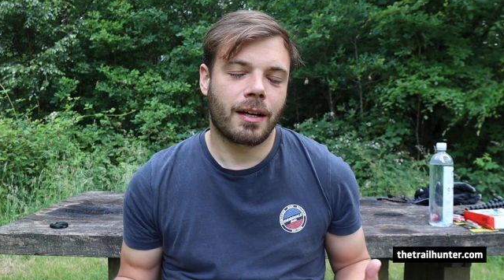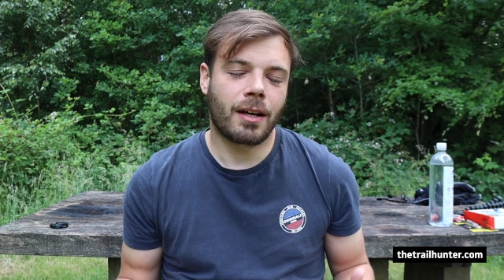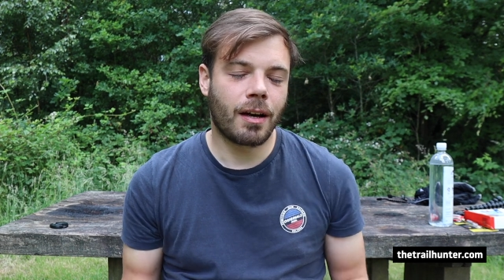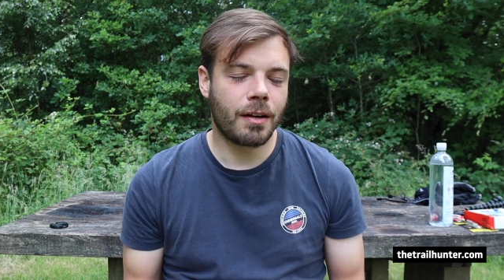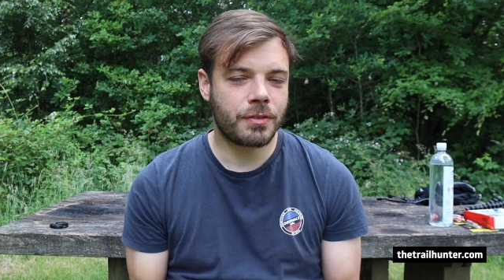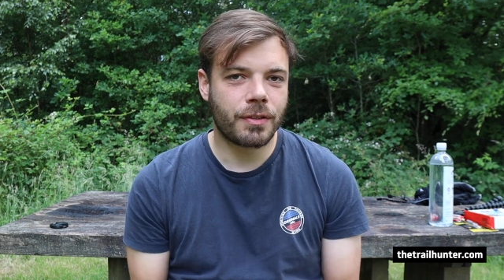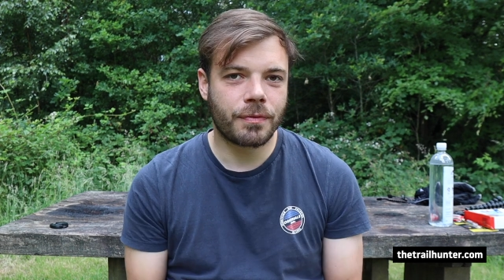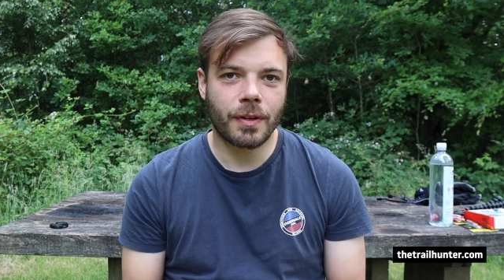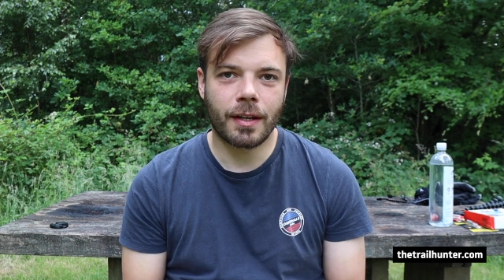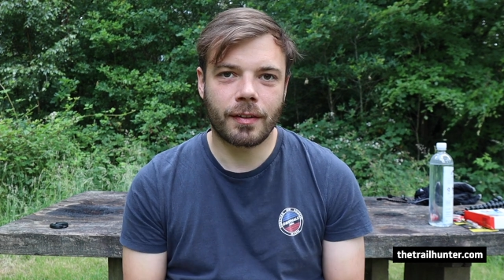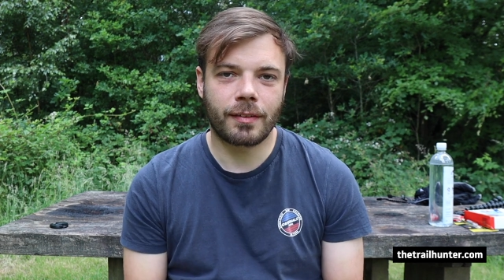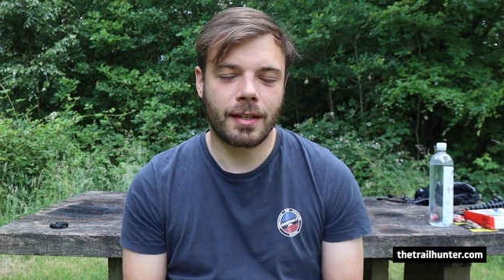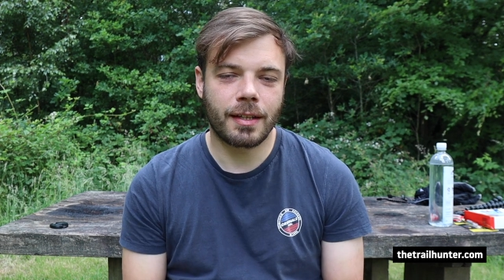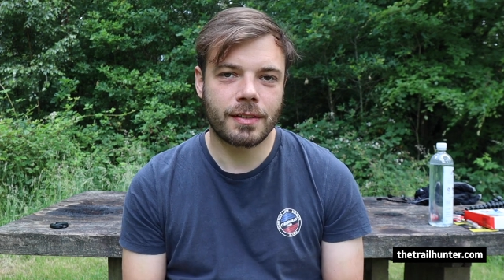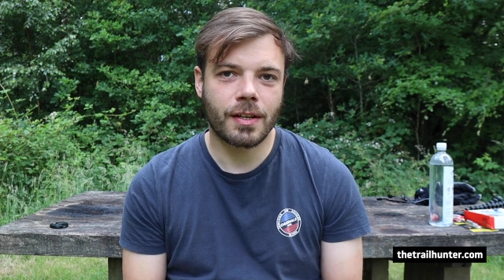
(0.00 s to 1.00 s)
I've
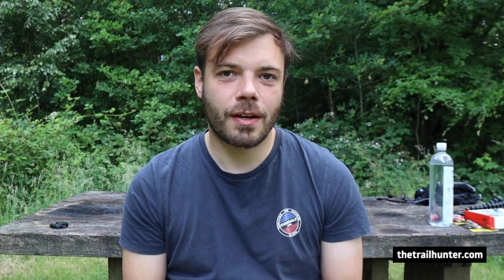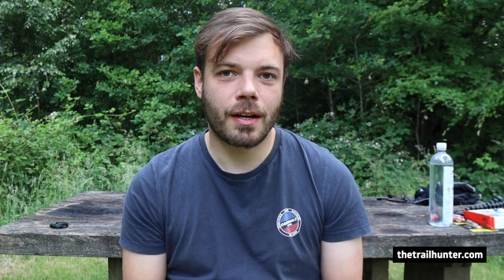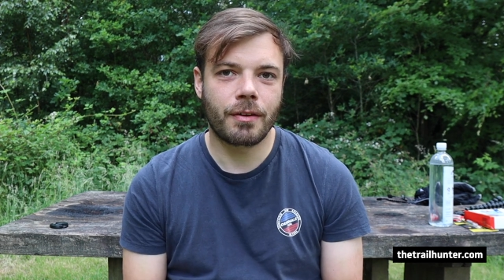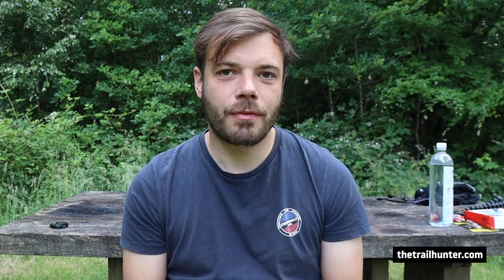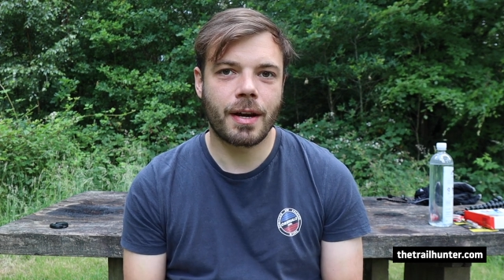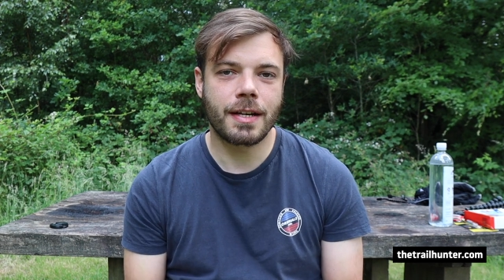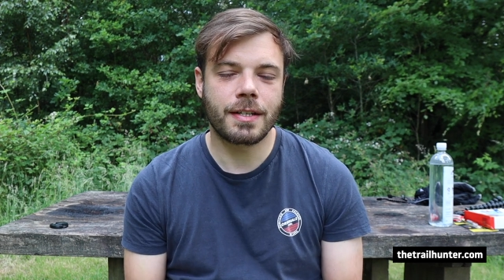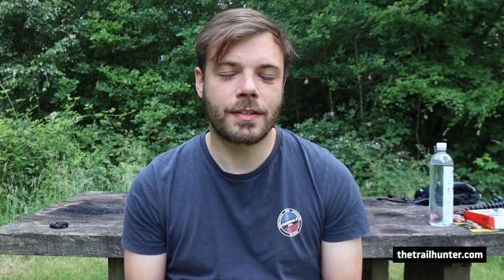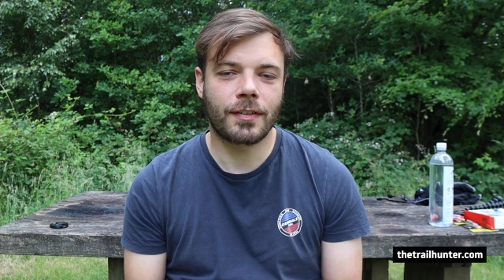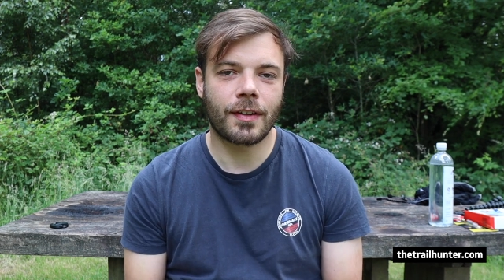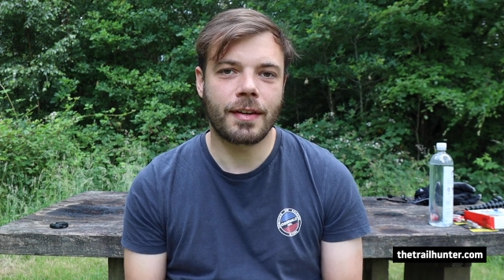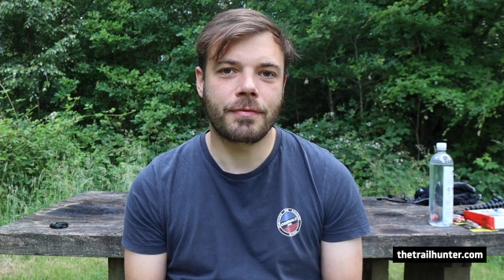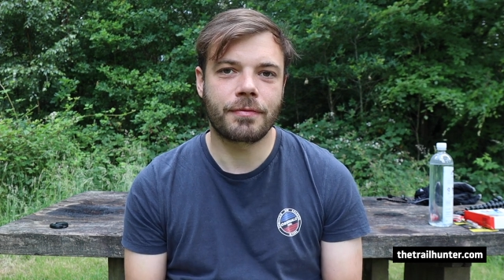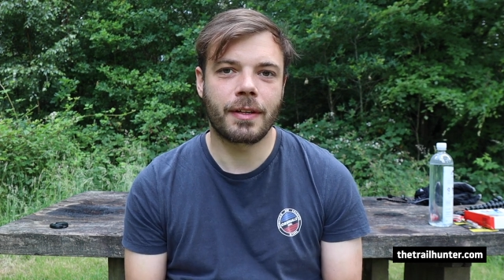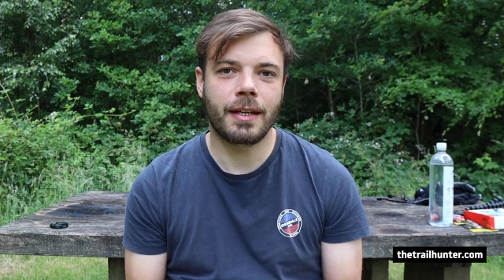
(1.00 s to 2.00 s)
traversed the entire range
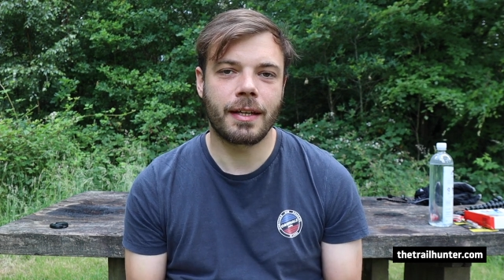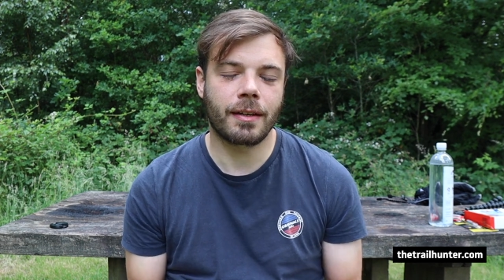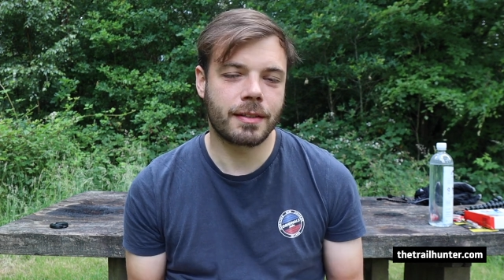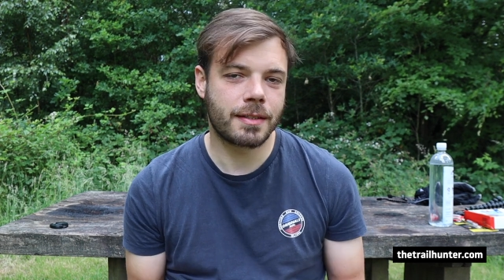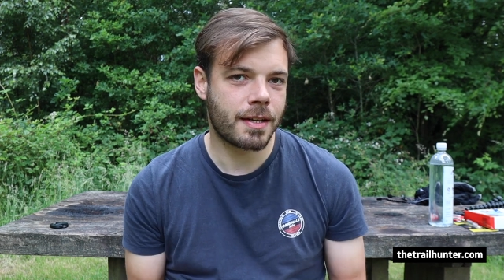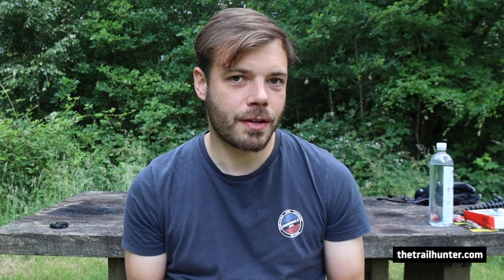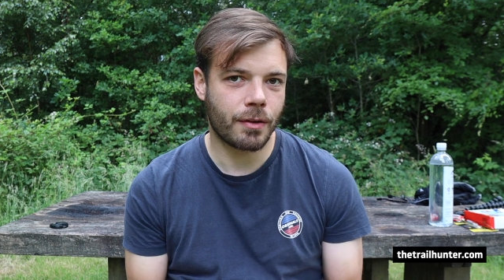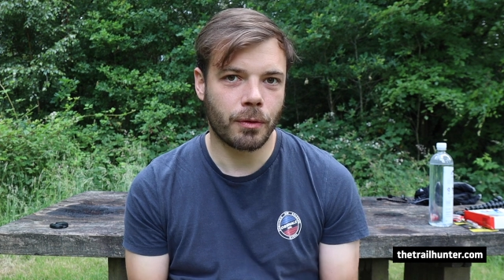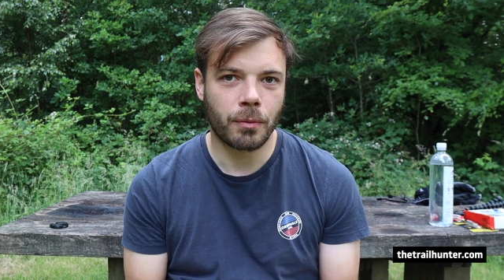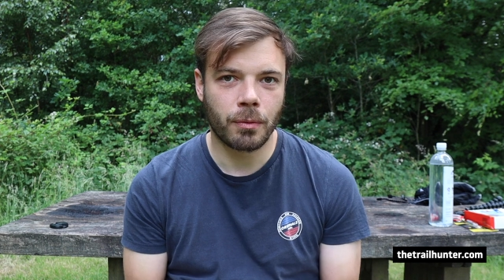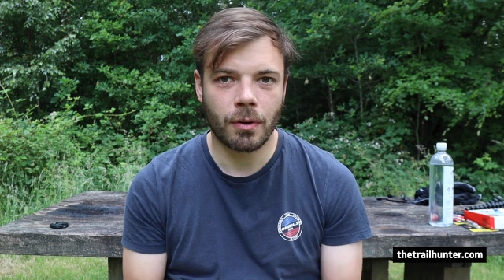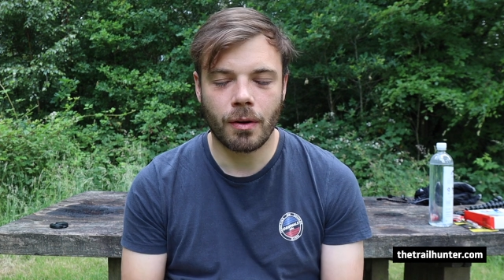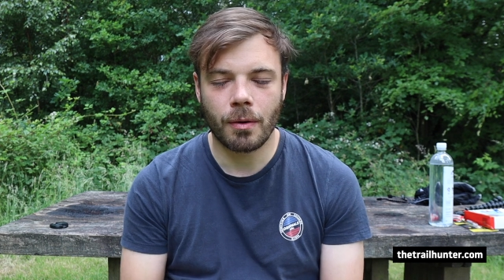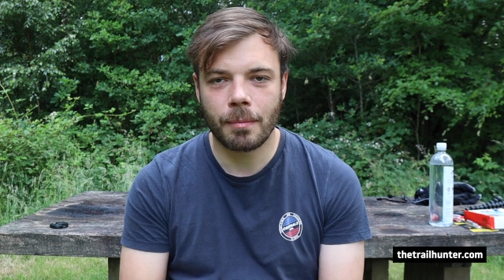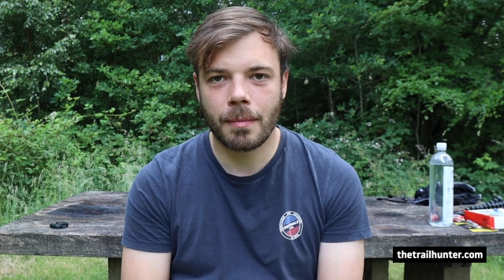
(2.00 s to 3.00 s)
safely. I did it
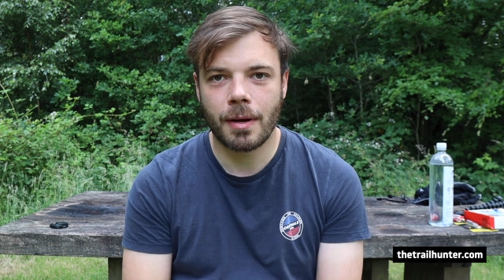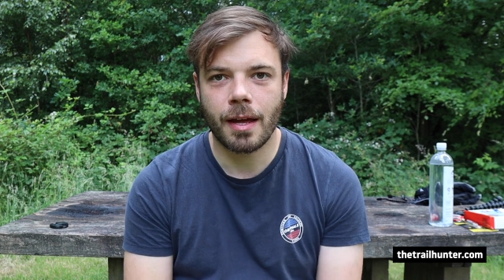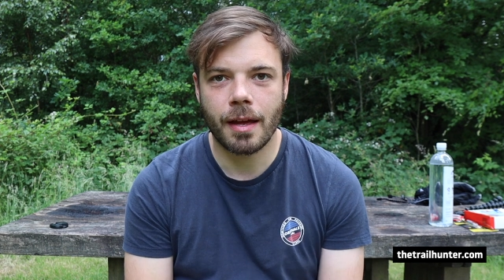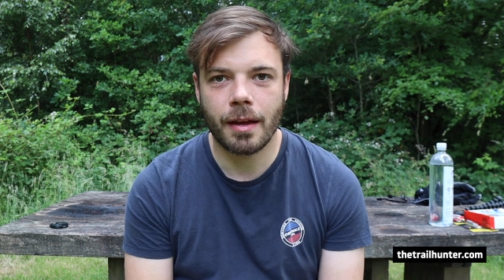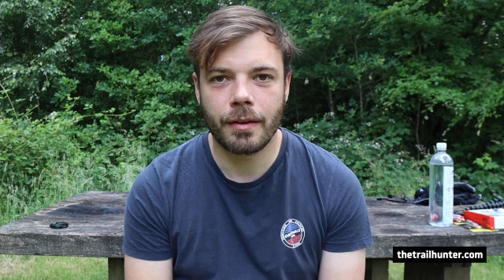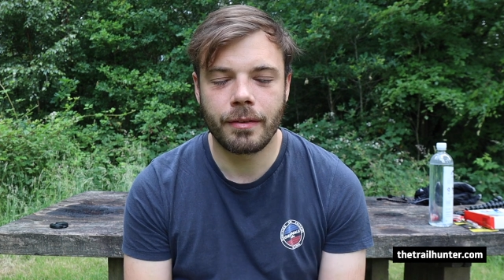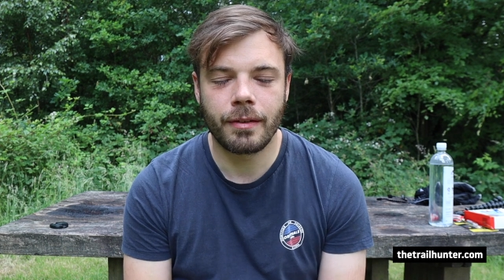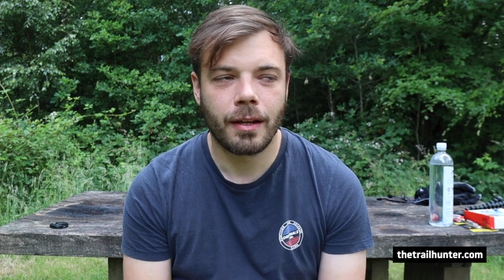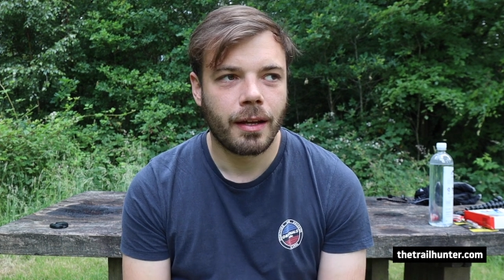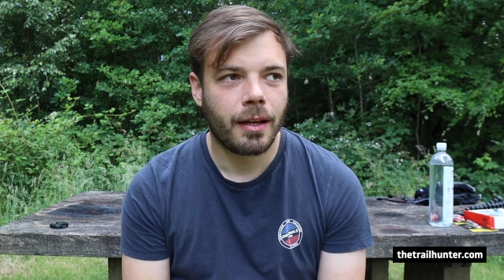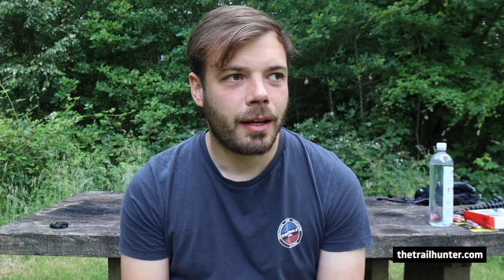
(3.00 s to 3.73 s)
all on my own.